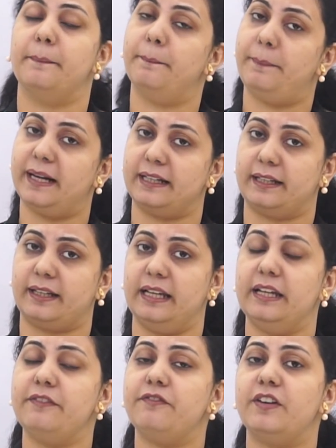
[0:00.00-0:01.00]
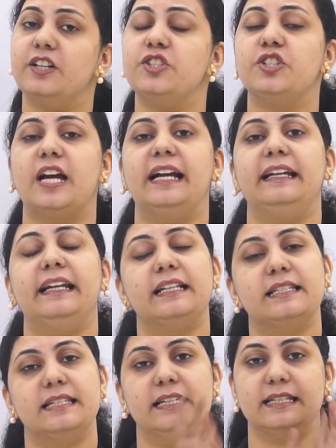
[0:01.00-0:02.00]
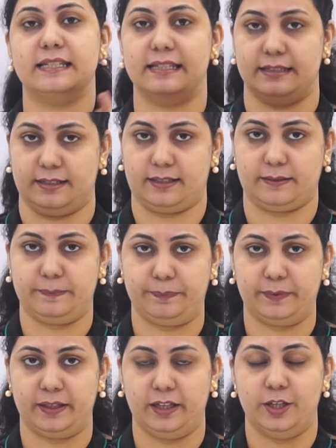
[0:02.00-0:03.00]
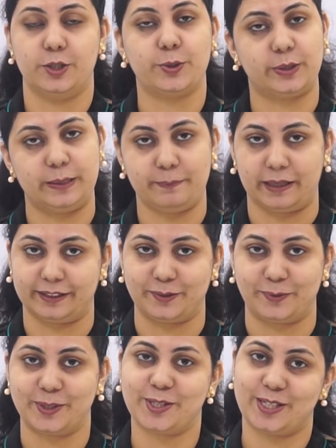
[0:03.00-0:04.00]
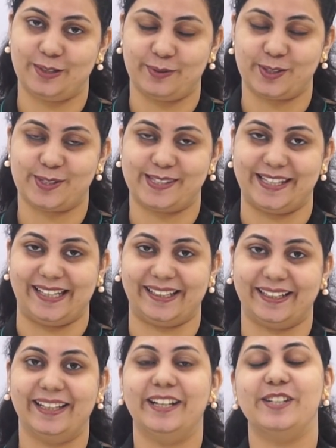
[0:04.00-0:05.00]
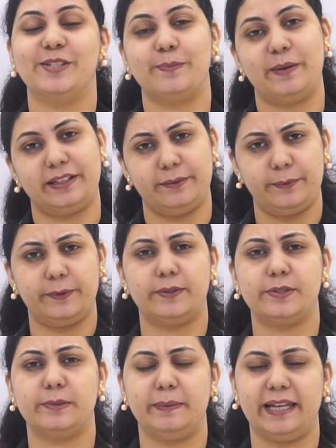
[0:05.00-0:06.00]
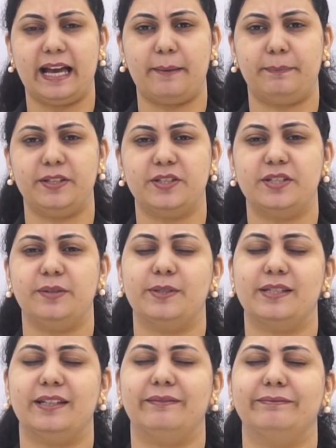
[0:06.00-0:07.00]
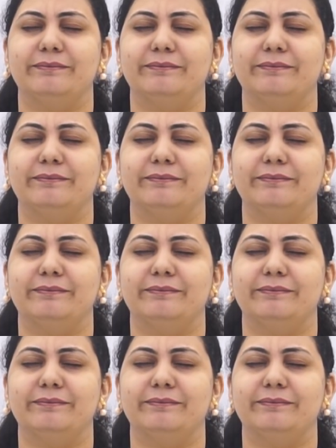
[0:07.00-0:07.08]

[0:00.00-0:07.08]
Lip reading: But if a child has listened to the mother, what she was saying, so mother would also be happy. She would say,